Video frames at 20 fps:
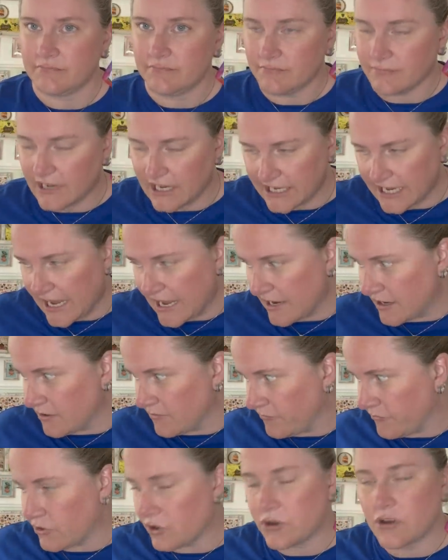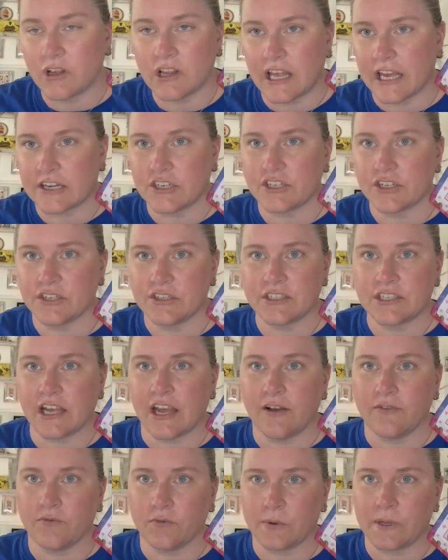again, full collections
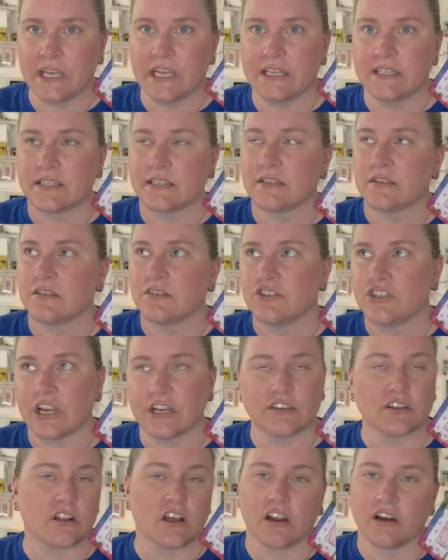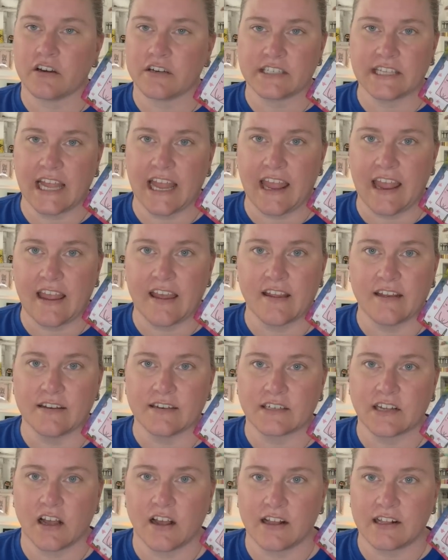of Weeks Gentle Arts
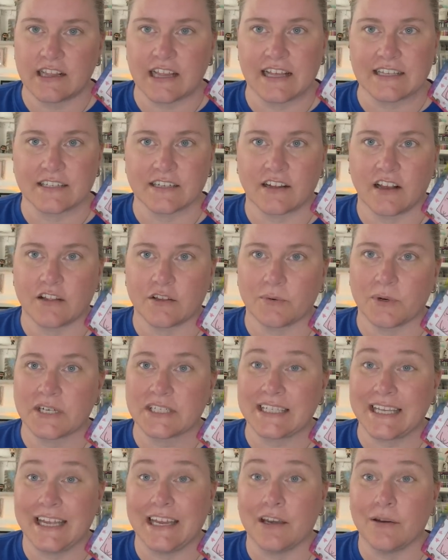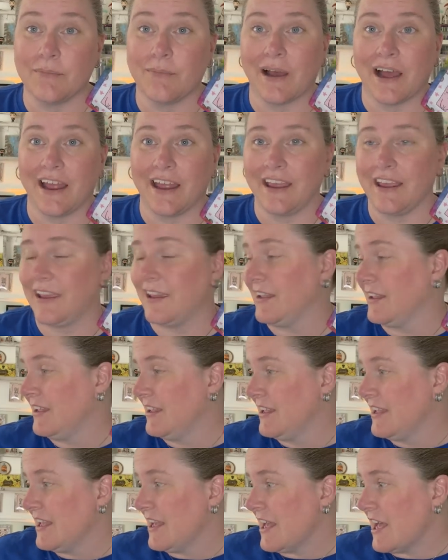and Classic Colorworks in my
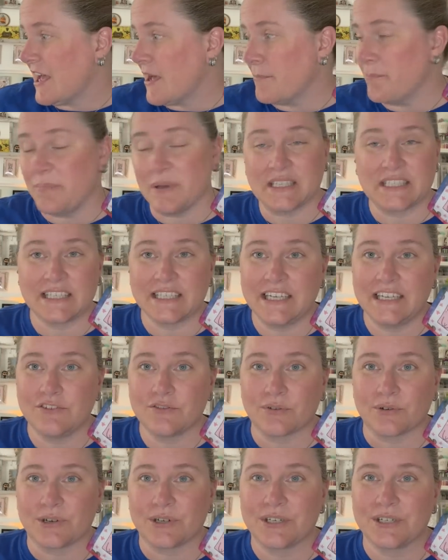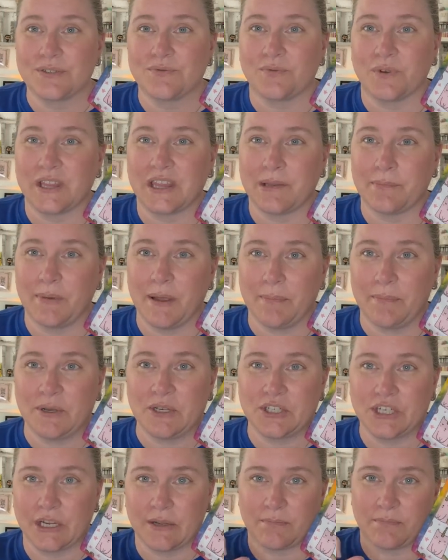Bisley drawers with the Pip and
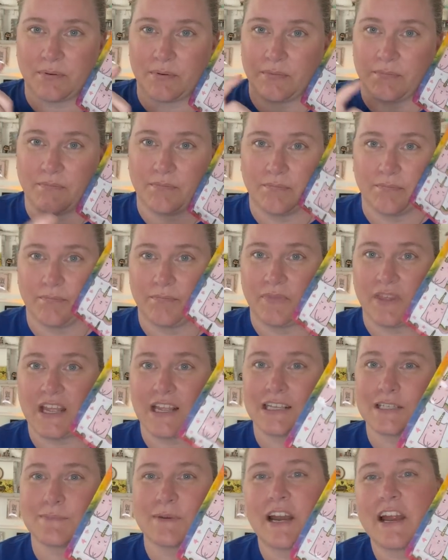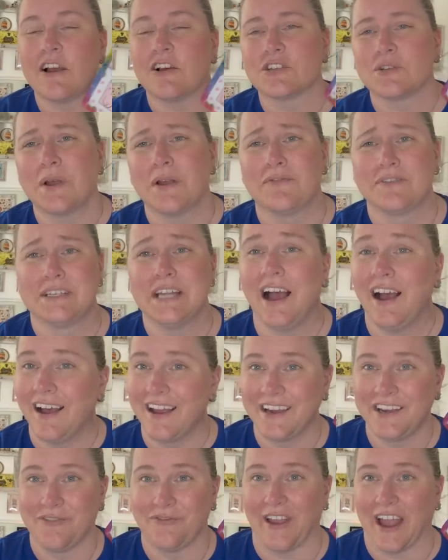Chip things, but I also have a ton
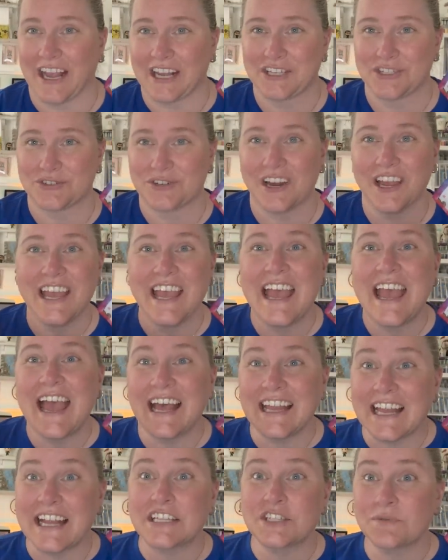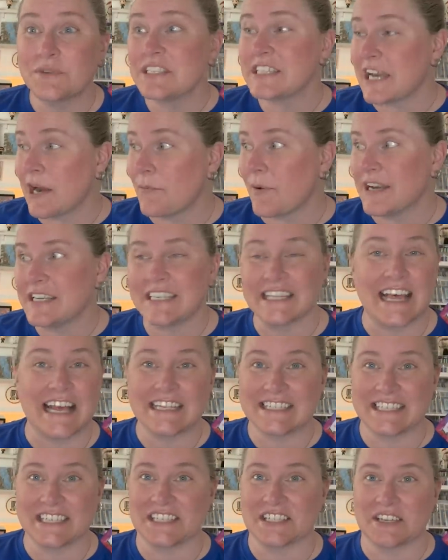of extra. And that's the reason I went to
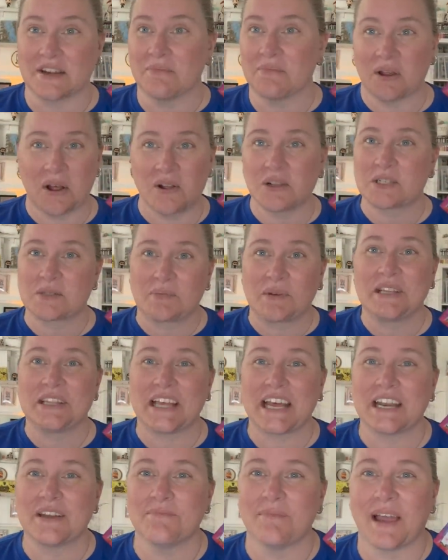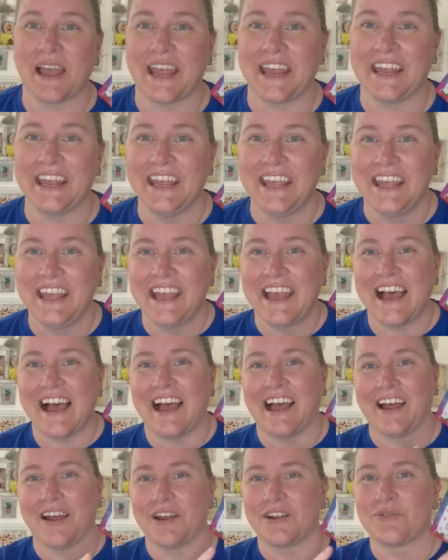that system. I'll explain that in my
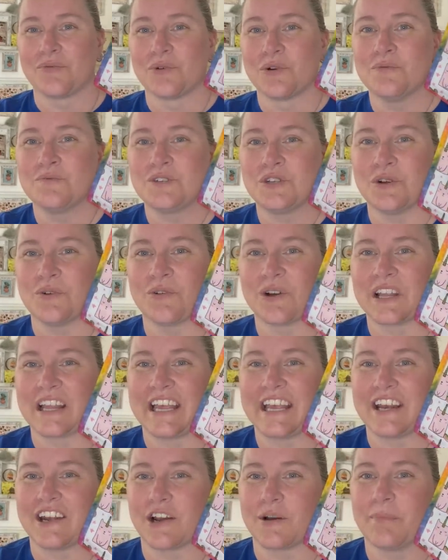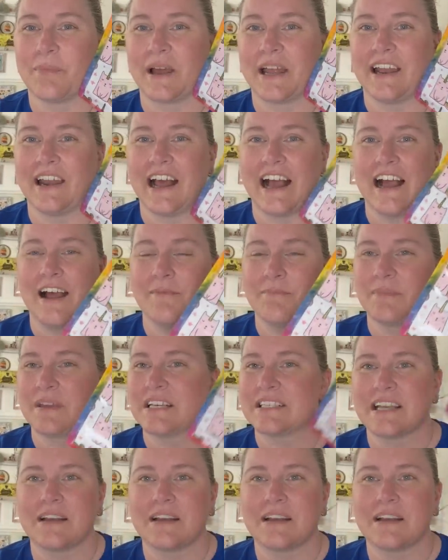room tour later, but because I